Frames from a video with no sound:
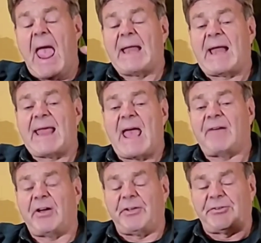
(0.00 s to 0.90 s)
and I'd
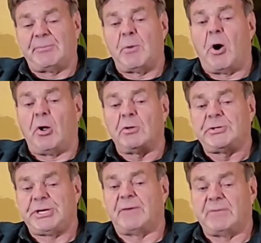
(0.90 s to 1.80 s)
have a small
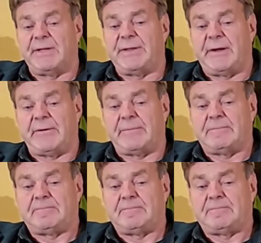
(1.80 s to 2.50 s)
shovel in there.